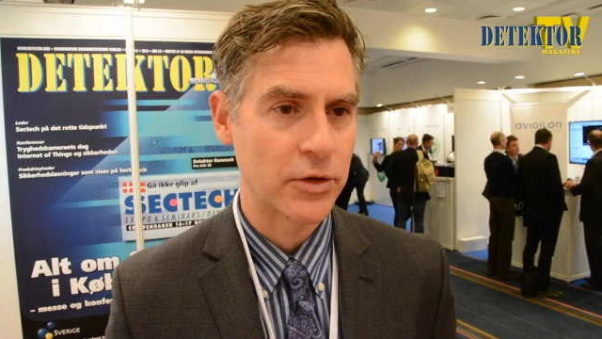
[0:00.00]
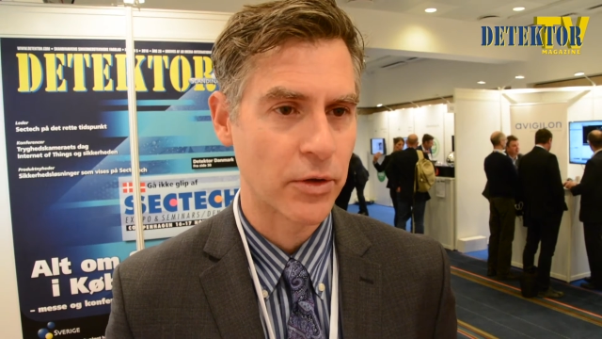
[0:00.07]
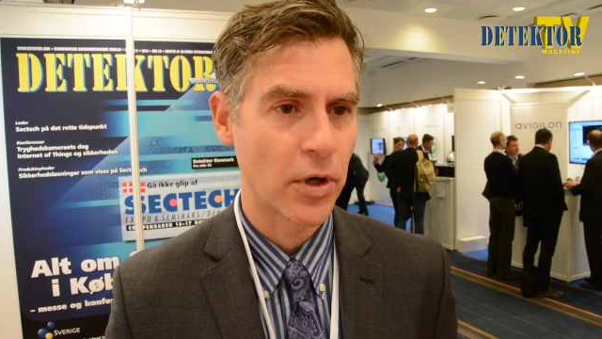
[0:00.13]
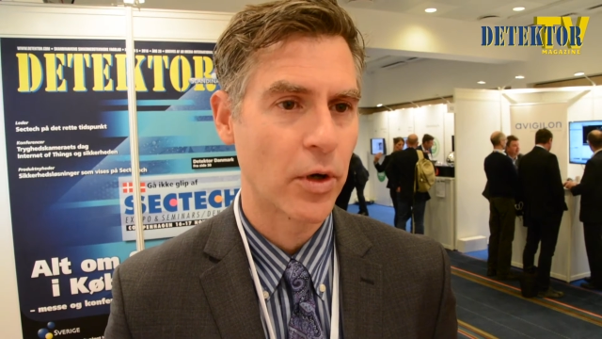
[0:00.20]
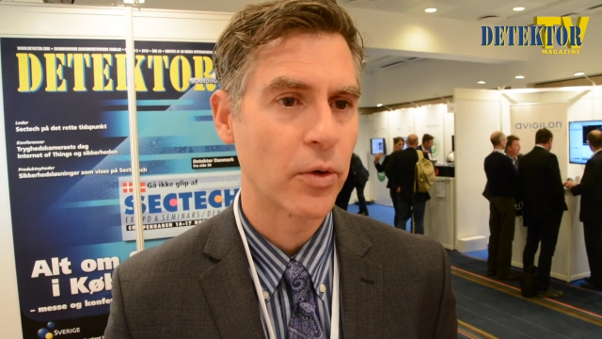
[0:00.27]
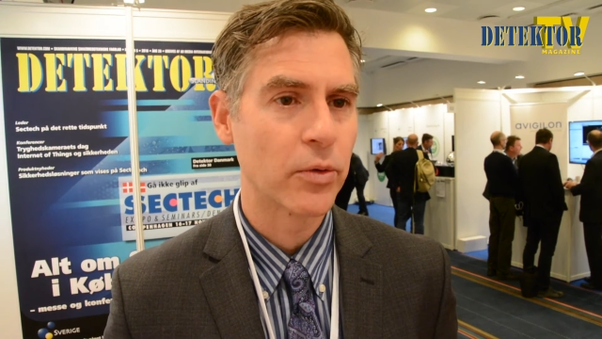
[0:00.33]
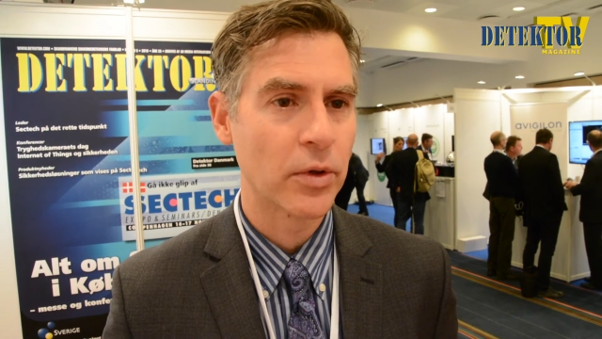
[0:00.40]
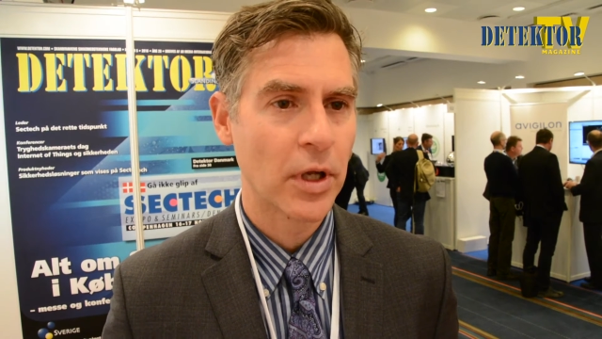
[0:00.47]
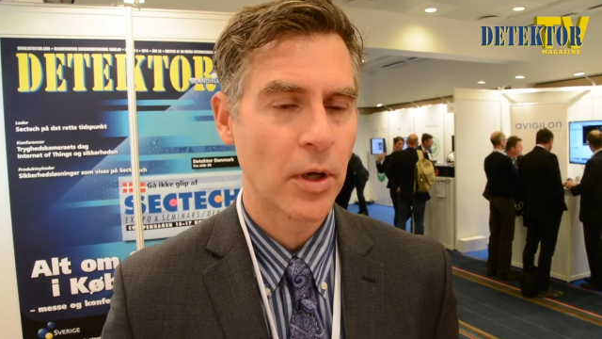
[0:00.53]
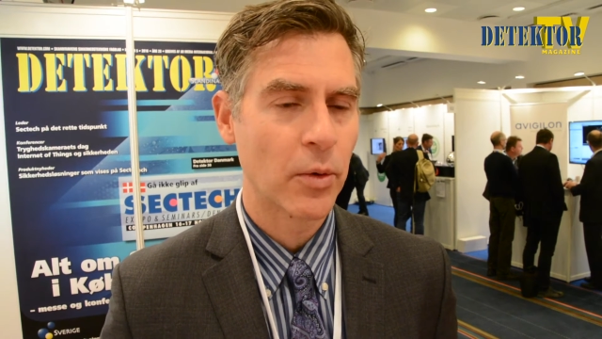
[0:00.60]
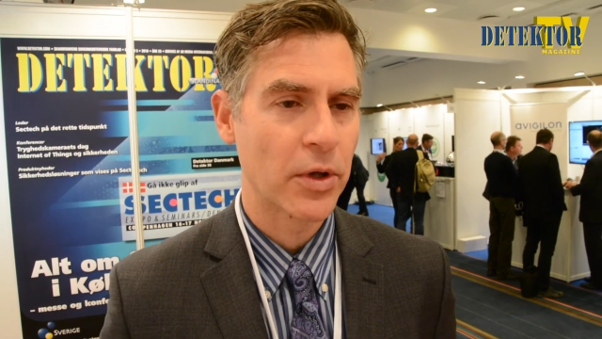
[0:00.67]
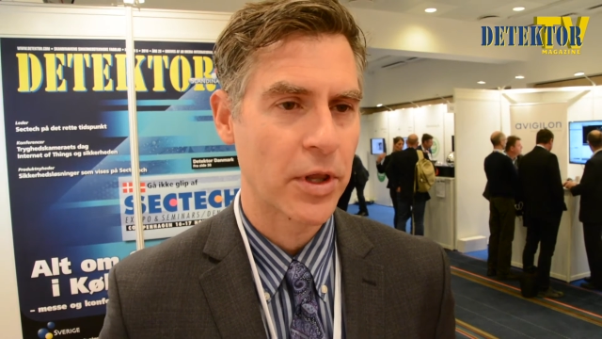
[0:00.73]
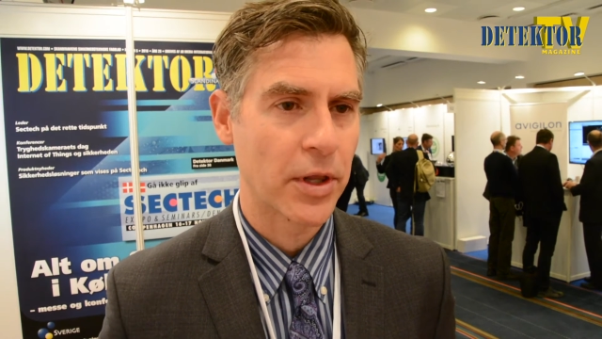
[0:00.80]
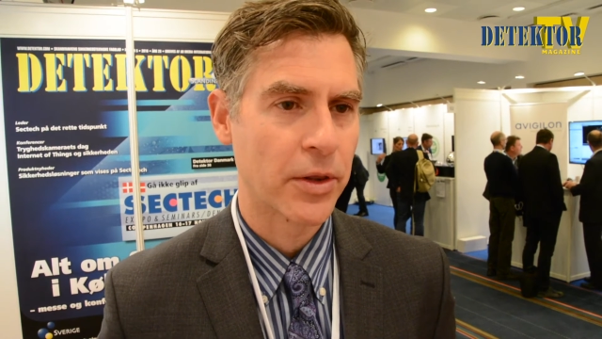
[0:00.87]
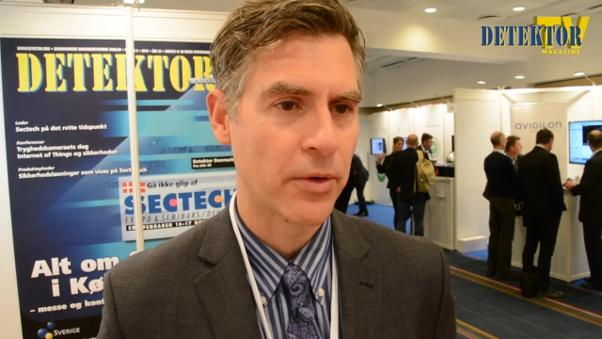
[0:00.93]
drone
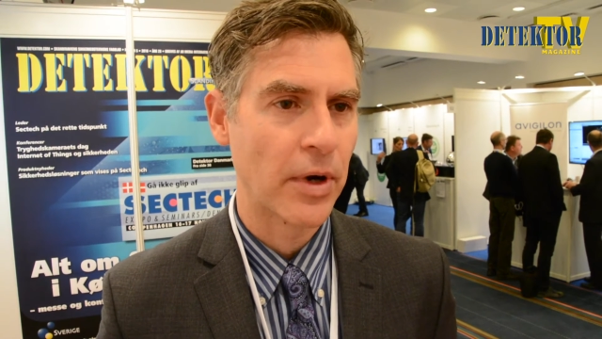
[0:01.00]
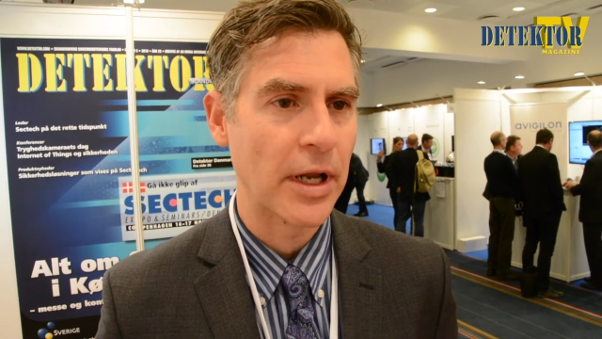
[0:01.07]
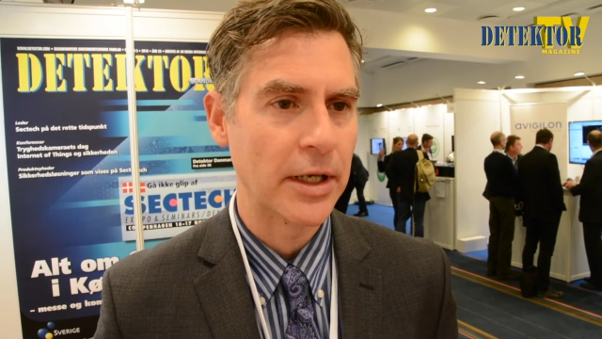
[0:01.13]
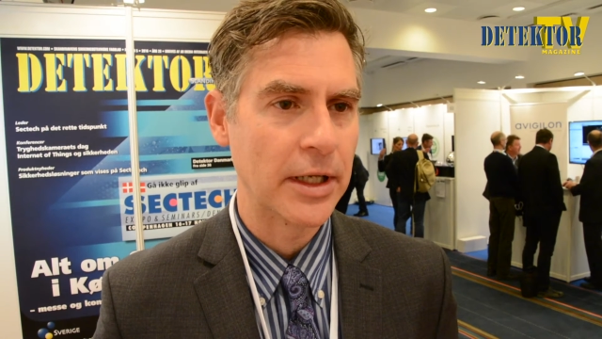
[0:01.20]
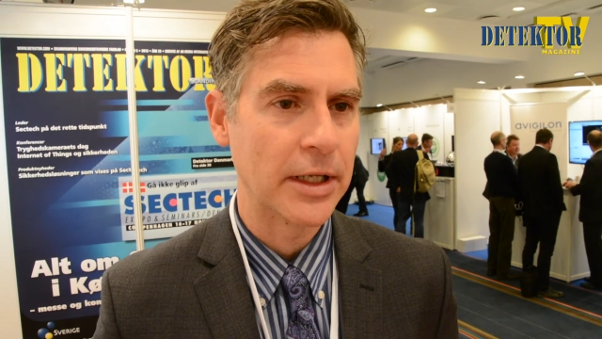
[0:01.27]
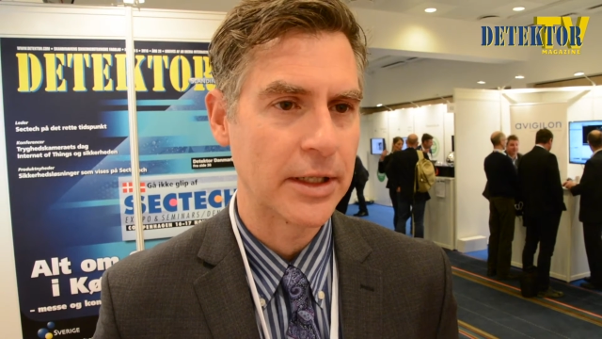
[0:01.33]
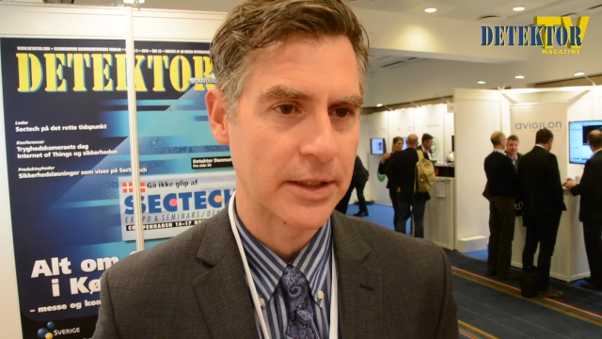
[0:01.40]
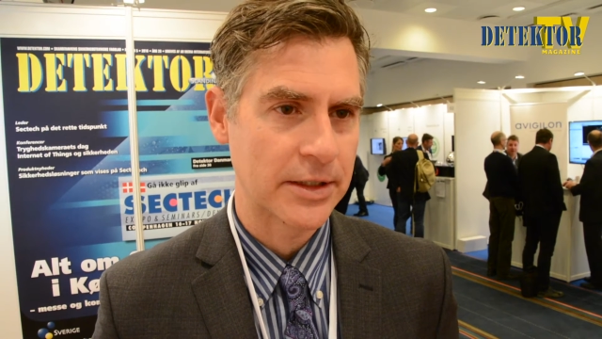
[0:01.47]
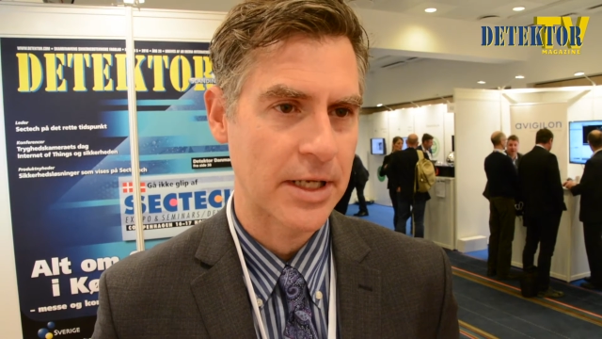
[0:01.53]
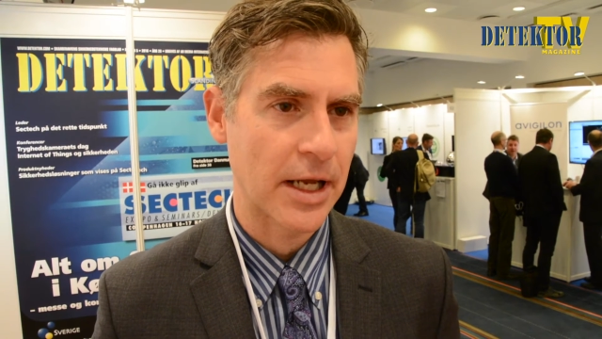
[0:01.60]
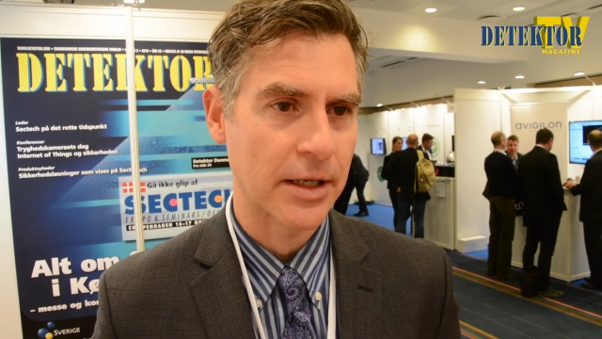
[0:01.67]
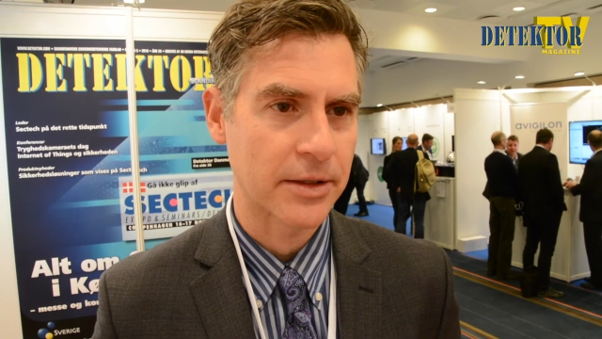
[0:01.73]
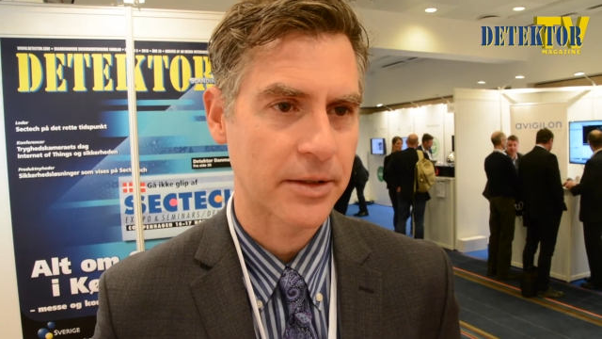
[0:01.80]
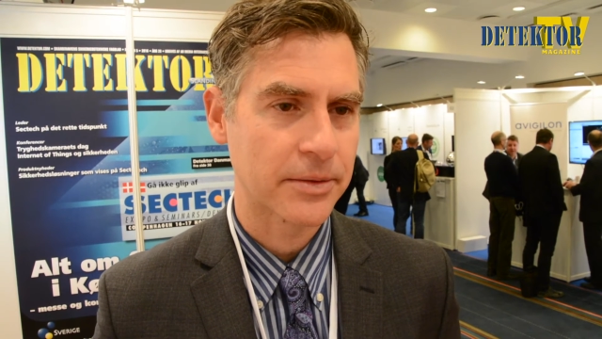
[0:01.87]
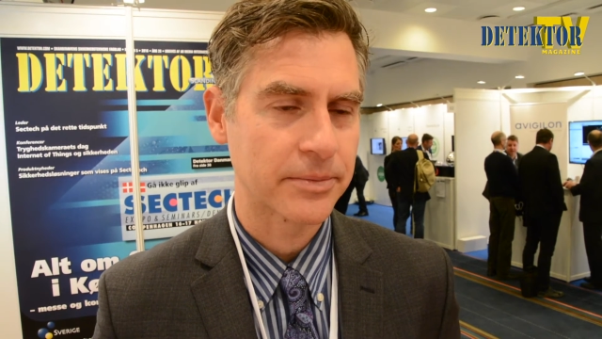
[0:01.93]
with a threatening
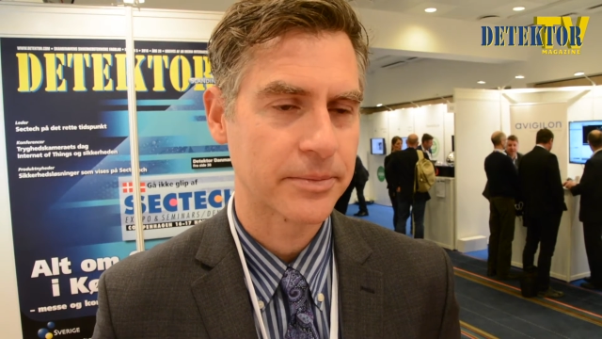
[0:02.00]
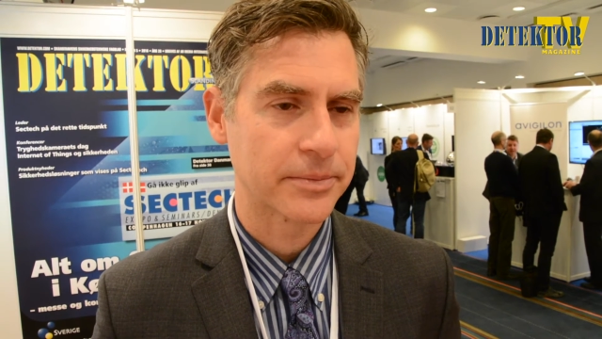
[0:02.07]
intent.